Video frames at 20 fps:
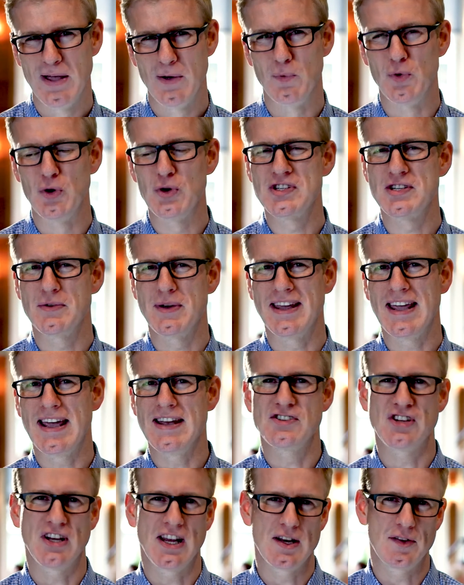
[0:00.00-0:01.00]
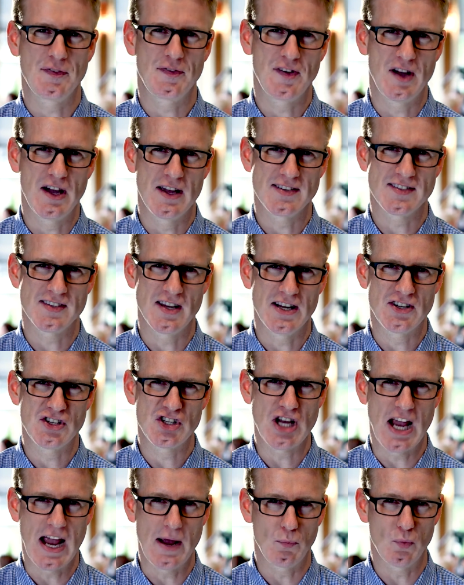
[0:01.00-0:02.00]
We're also engaging in a fireside
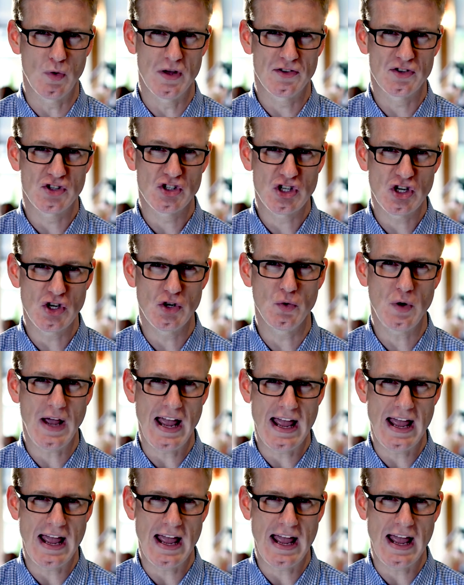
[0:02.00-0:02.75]
chat with two